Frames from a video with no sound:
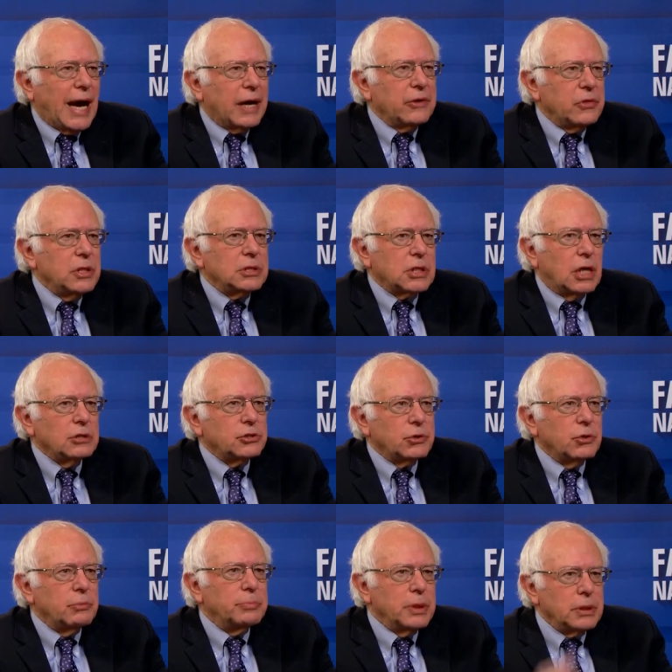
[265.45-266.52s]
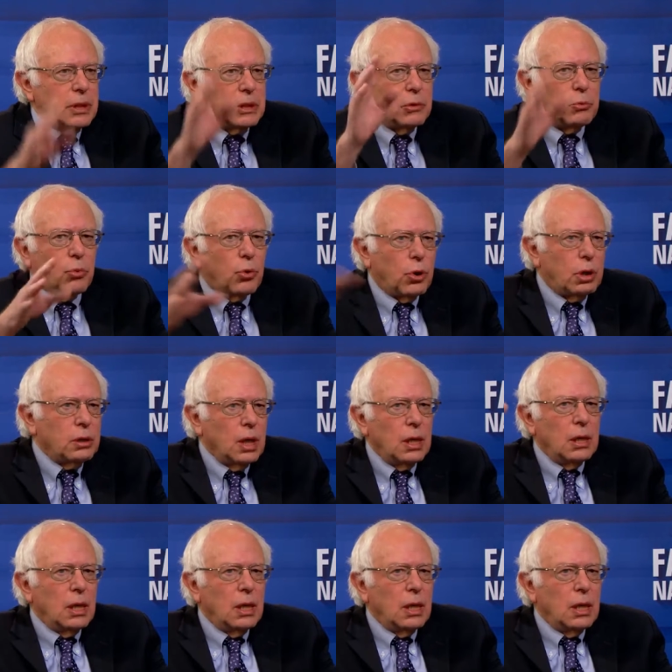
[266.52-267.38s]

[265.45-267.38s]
out of this country or building a wall